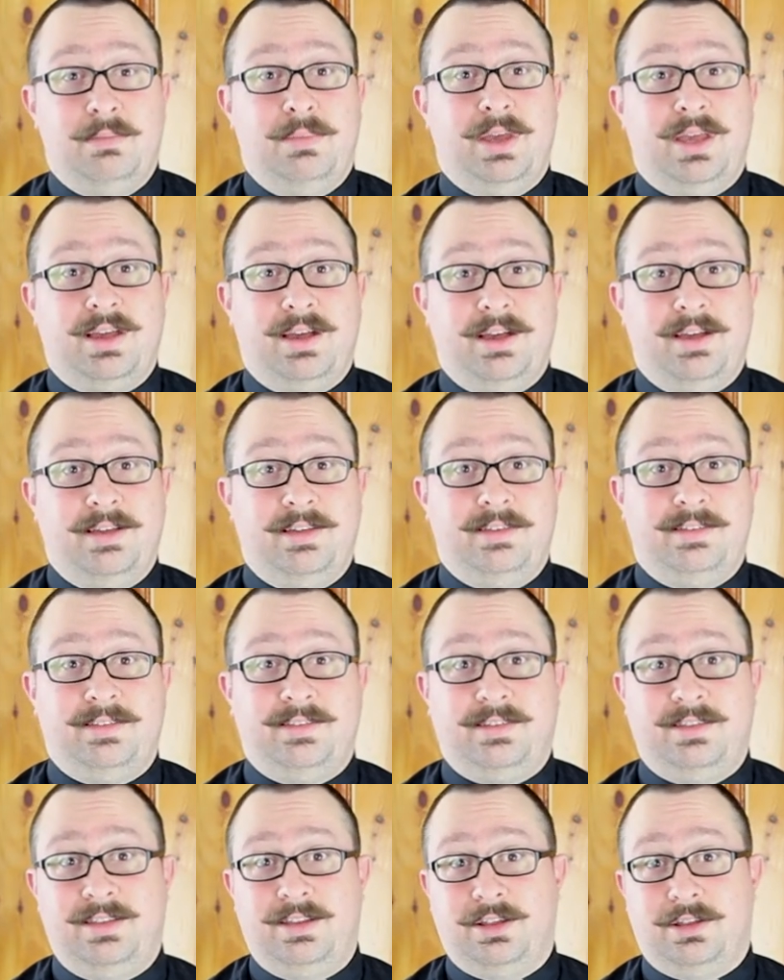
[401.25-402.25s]

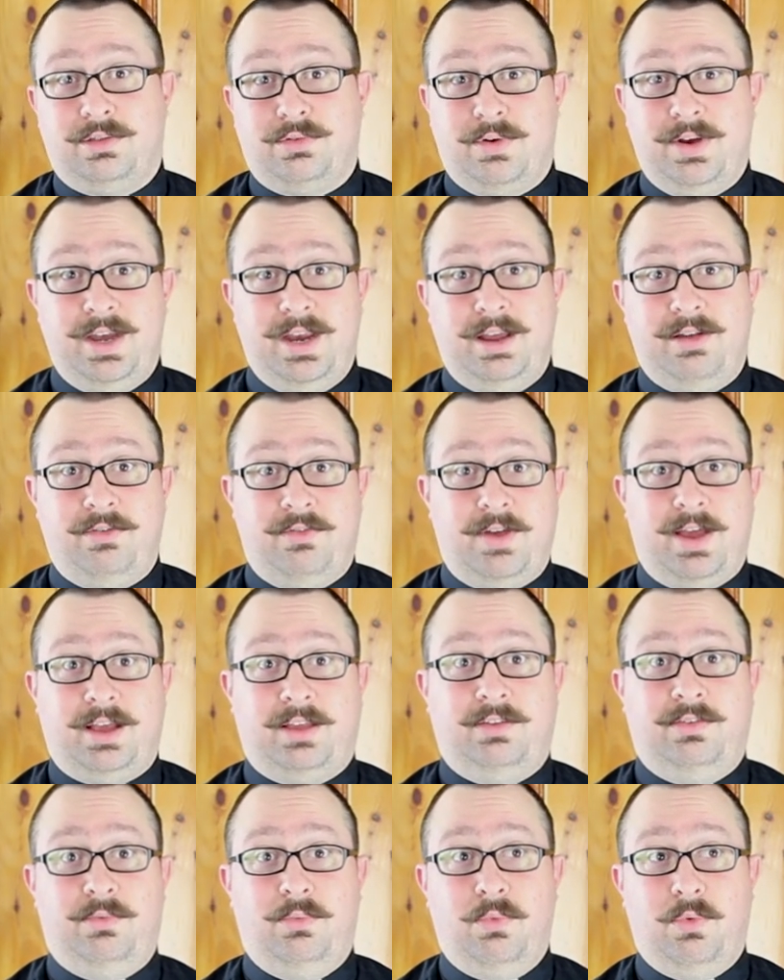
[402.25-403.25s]
because the 3D
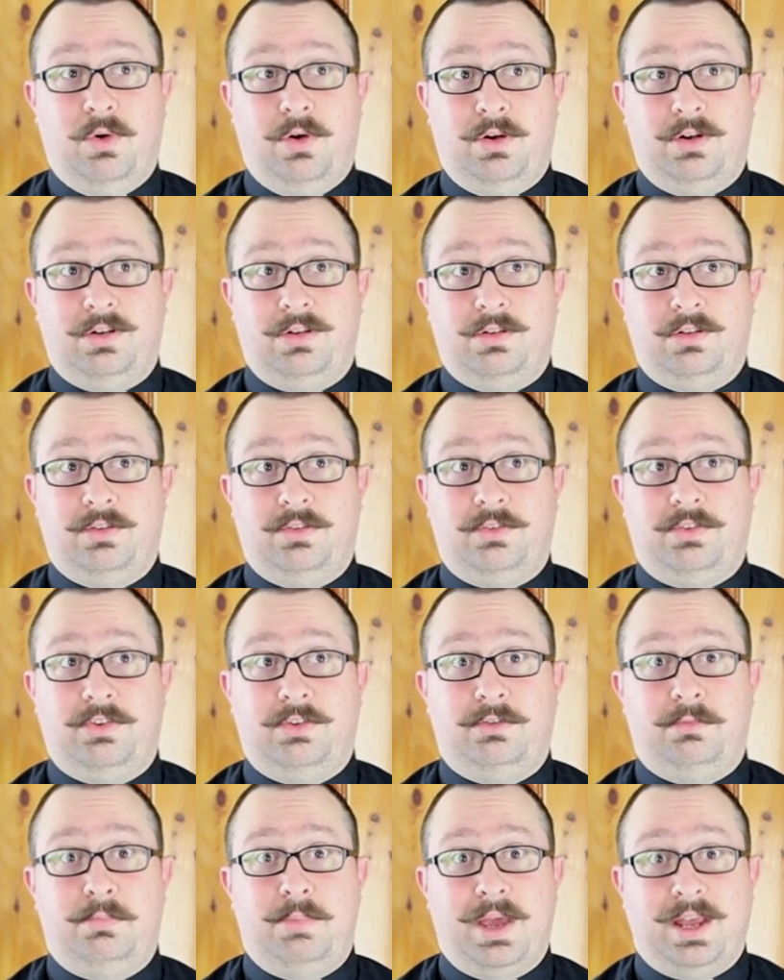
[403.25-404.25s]
effects weren't
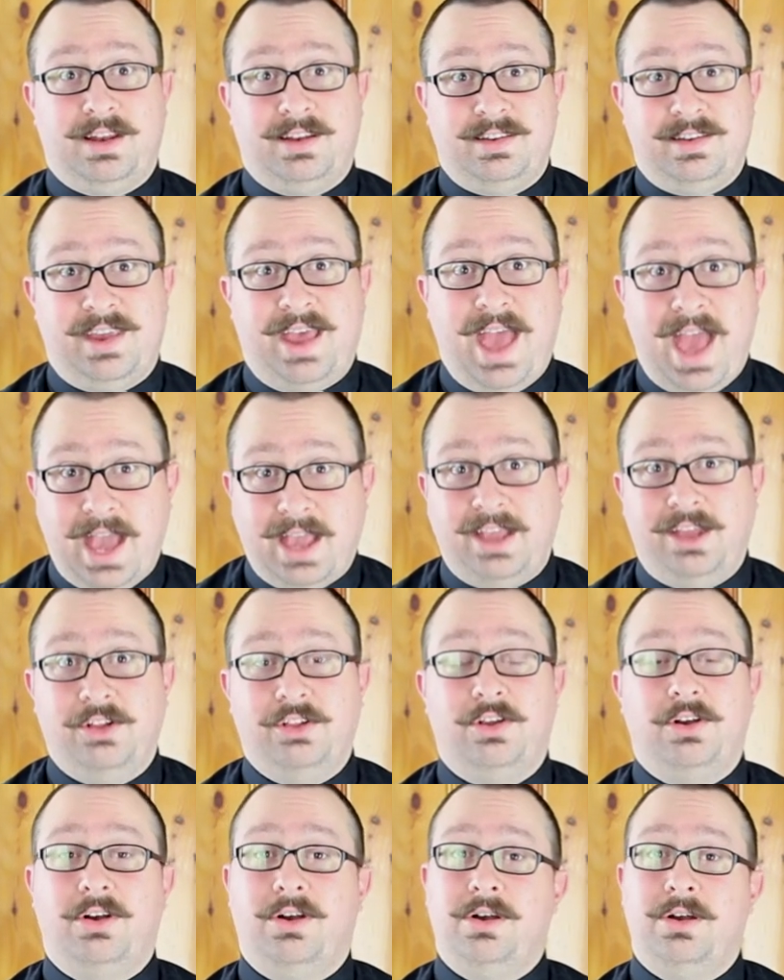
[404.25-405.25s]

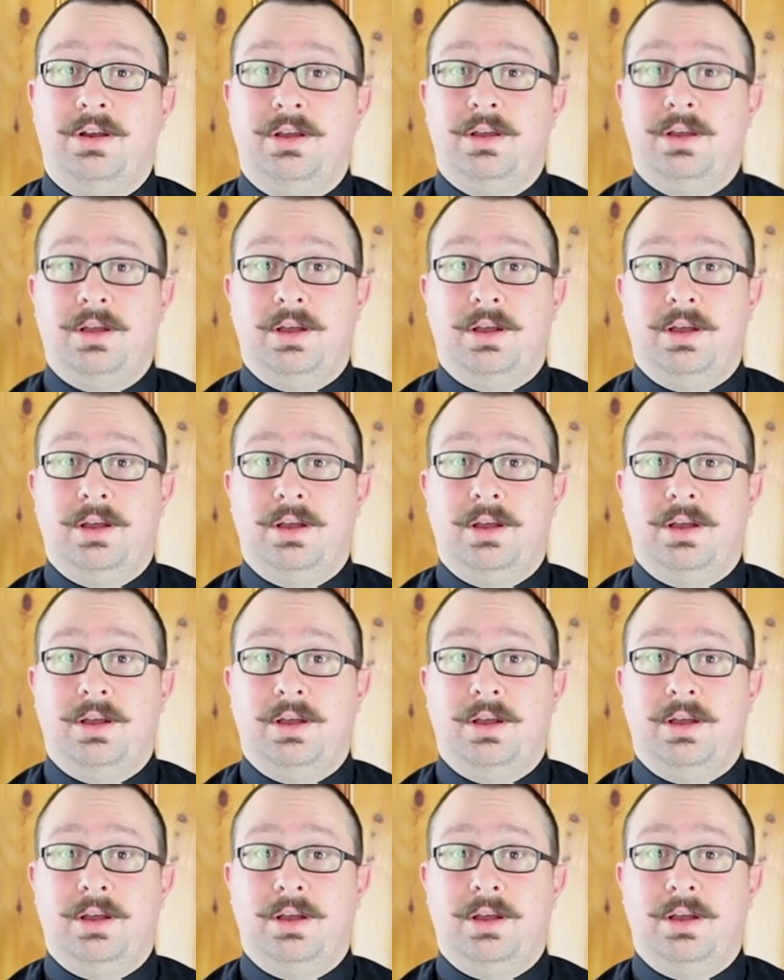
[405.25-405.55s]
spectacular.